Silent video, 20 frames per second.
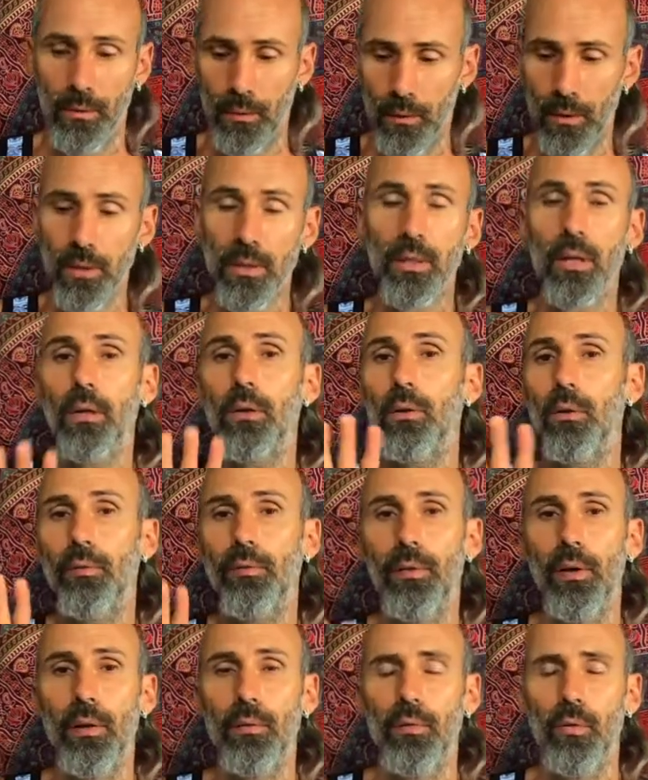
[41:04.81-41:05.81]
These are the
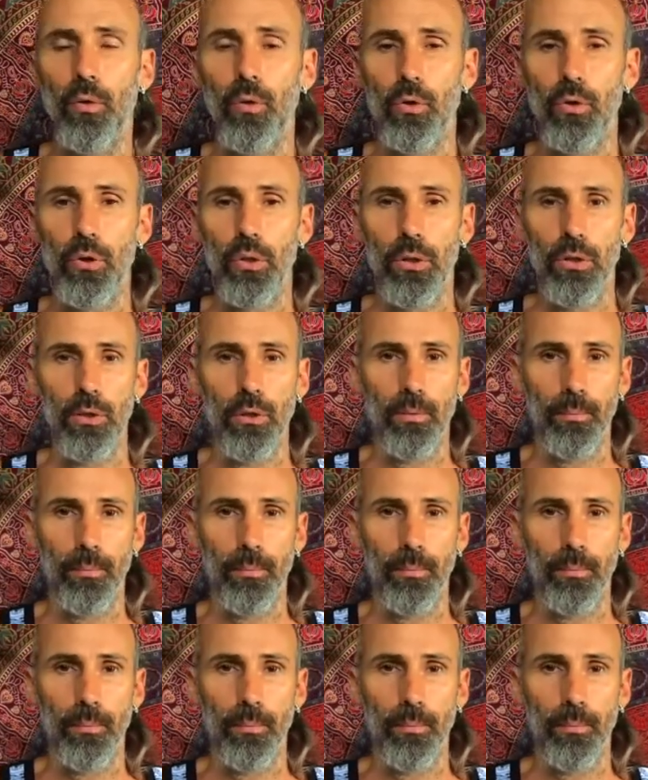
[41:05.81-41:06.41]
5 koshas.